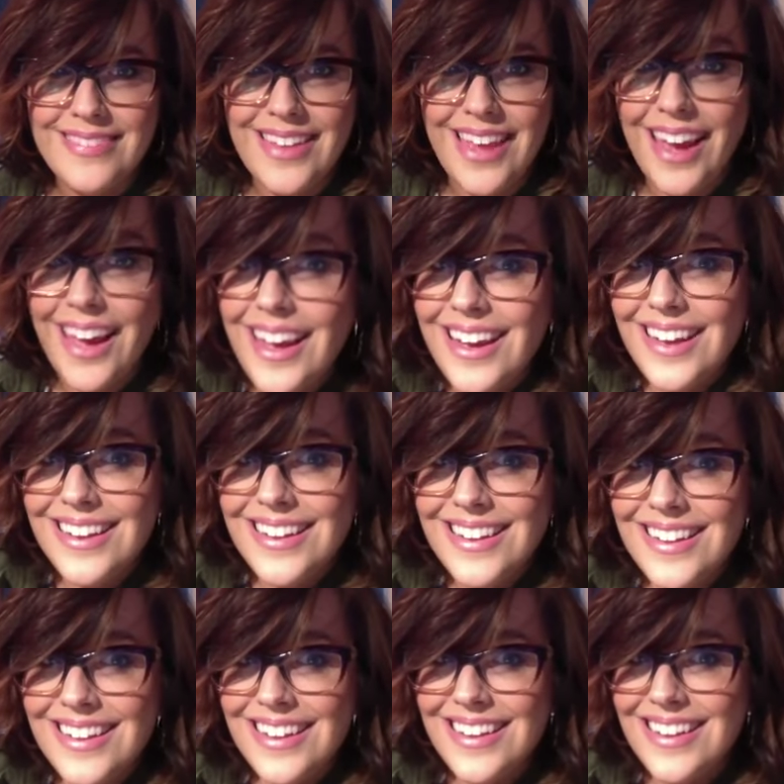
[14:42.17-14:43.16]
Okay?
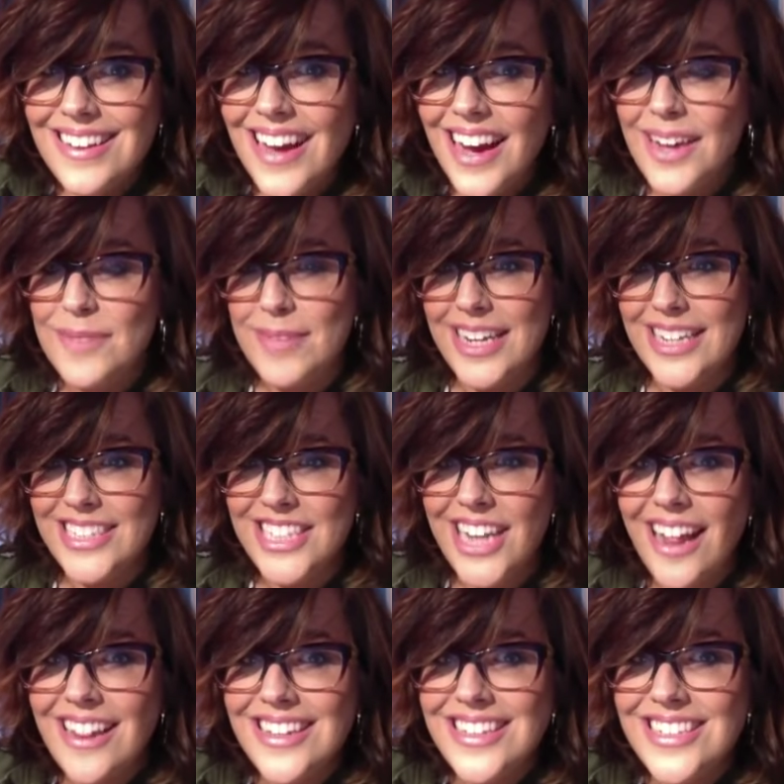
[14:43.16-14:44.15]
I'm in a
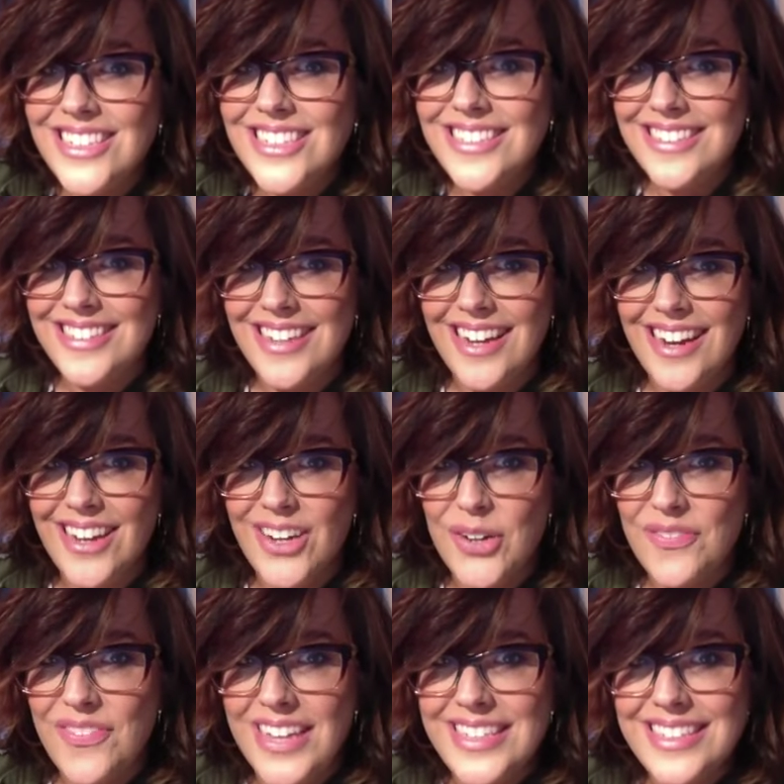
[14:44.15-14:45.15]
challenge to see
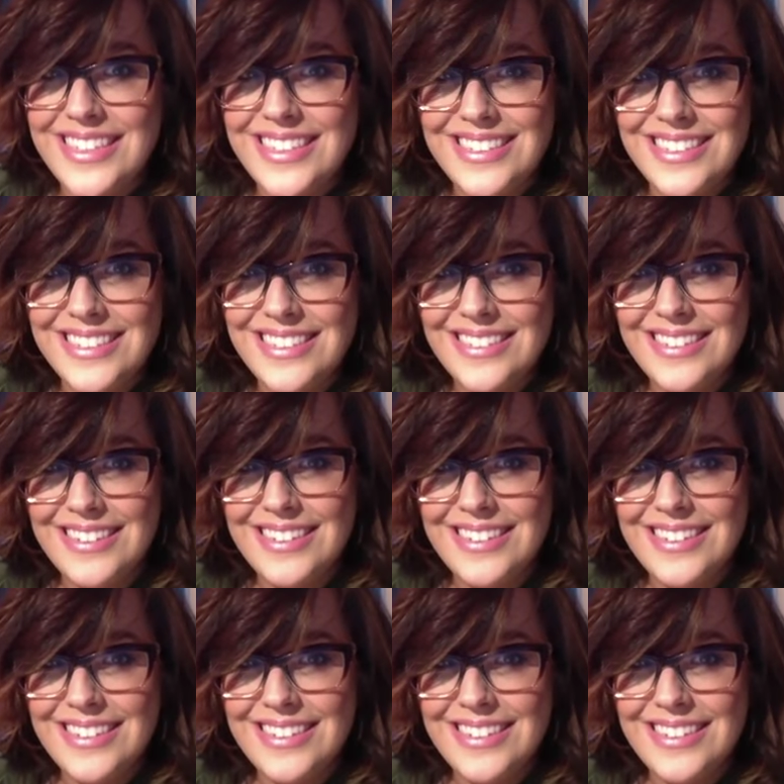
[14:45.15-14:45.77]
100 faces.